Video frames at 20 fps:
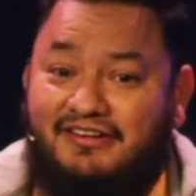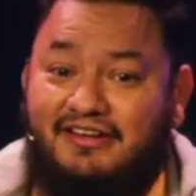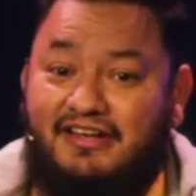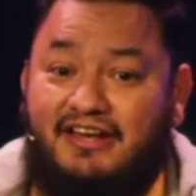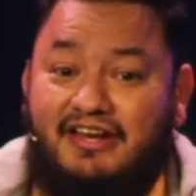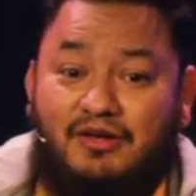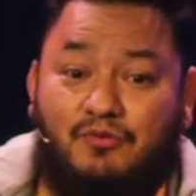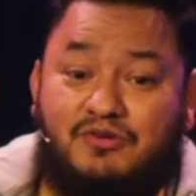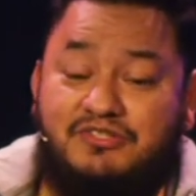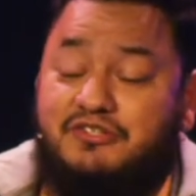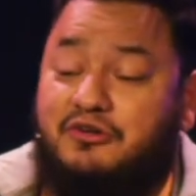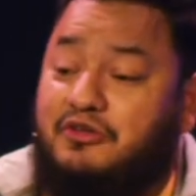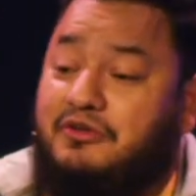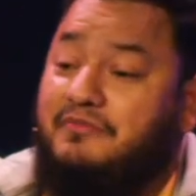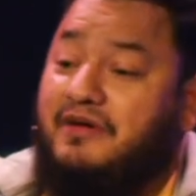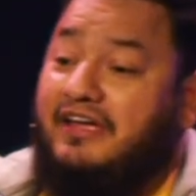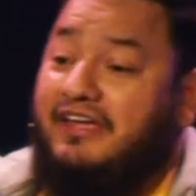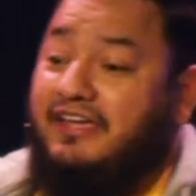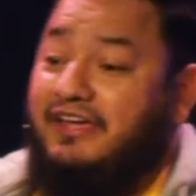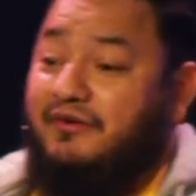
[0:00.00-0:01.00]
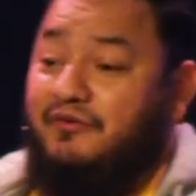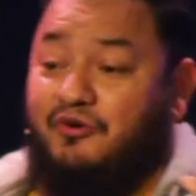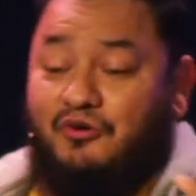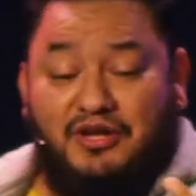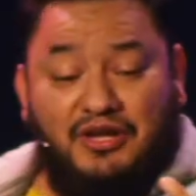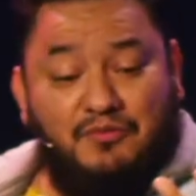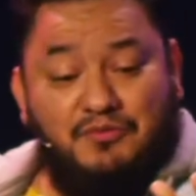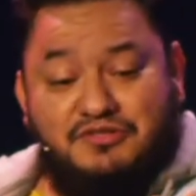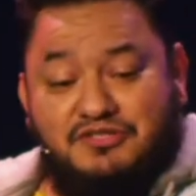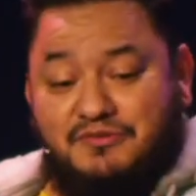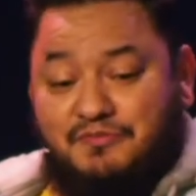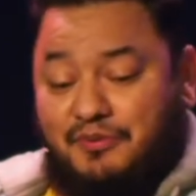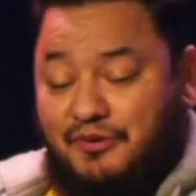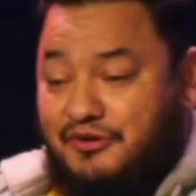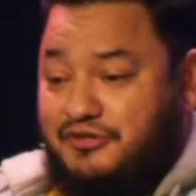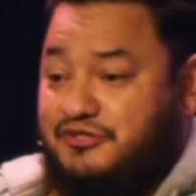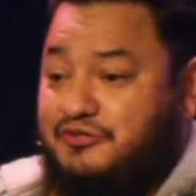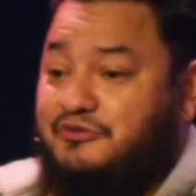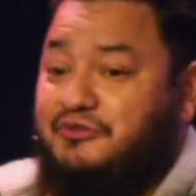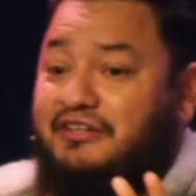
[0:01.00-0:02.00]
He wasn't only my hero, he was the
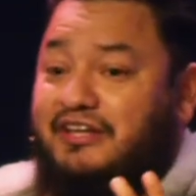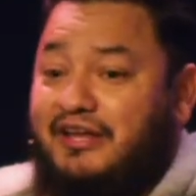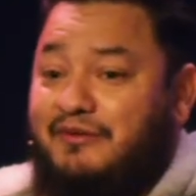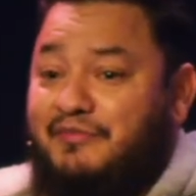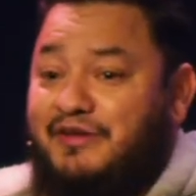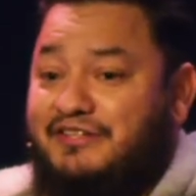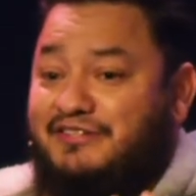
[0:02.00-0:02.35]
person who led me